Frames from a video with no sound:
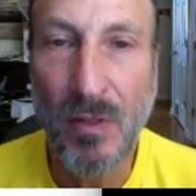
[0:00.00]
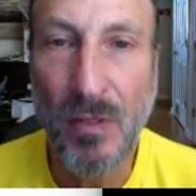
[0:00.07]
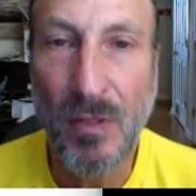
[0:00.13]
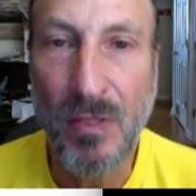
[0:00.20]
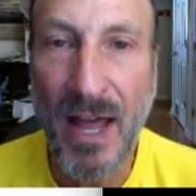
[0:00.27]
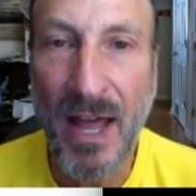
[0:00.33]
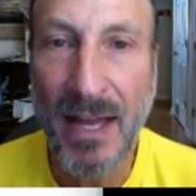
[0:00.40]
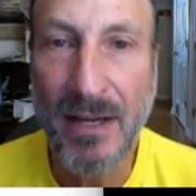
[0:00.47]

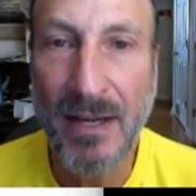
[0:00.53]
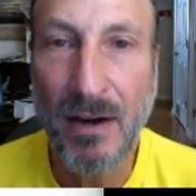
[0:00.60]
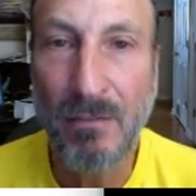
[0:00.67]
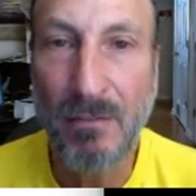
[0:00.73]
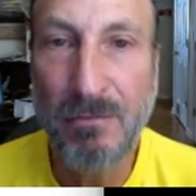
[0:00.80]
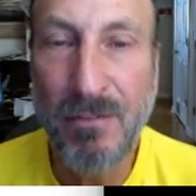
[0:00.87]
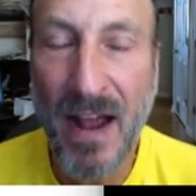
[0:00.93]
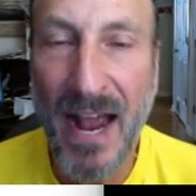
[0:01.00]
that
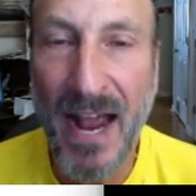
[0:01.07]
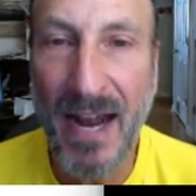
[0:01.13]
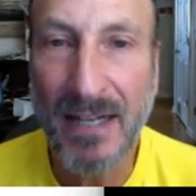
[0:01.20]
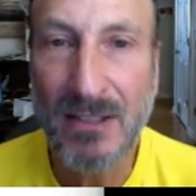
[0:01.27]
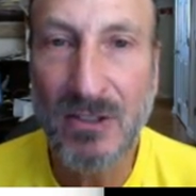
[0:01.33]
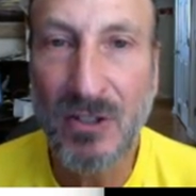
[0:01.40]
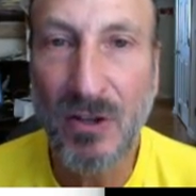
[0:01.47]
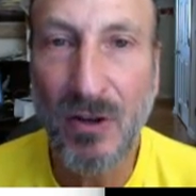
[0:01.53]

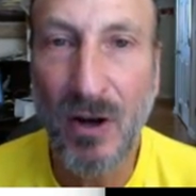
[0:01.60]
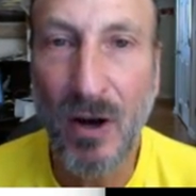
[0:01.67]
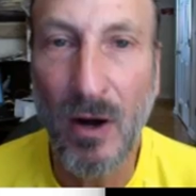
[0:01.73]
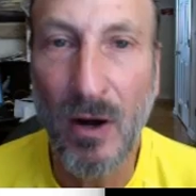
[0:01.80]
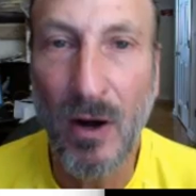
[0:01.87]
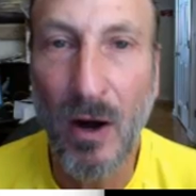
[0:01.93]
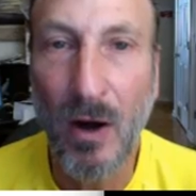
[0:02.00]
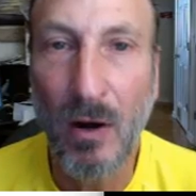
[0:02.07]
effect
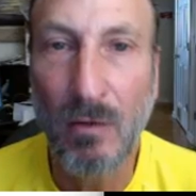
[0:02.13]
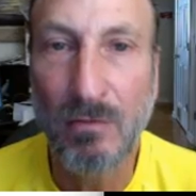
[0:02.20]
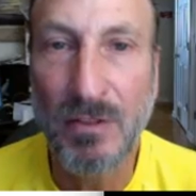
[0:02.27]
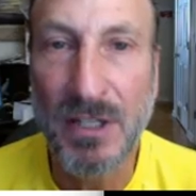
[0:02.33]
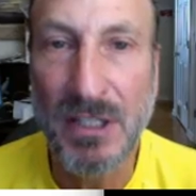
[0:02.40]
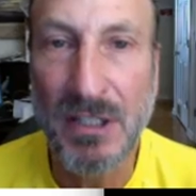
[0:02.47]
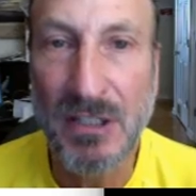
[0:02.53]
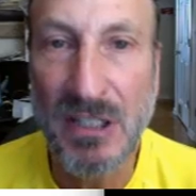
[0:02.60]
of
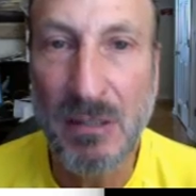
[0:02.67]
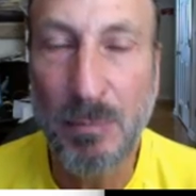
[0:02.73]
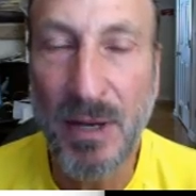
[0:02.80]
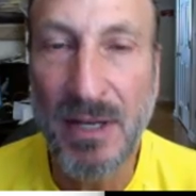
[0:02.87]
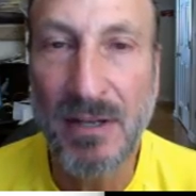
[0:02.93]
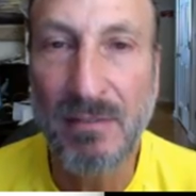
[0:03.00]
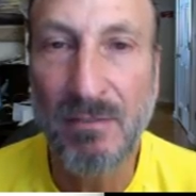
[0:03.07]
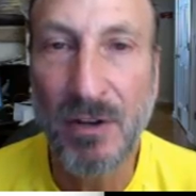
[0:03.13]
the
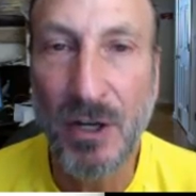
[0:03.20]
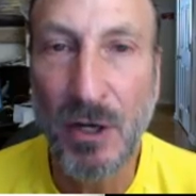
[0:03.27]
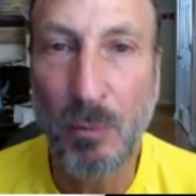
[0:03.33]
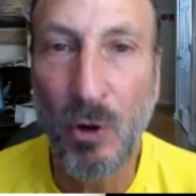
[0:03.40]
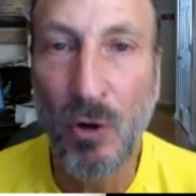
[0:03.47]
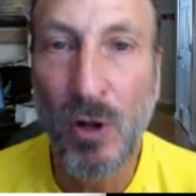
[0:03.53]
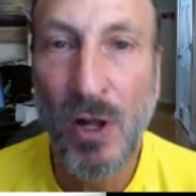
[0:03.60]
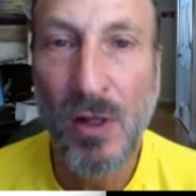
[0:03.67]
dependent
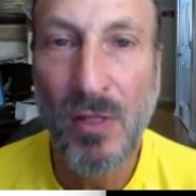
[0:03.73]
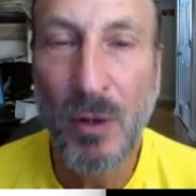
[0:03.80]
variable,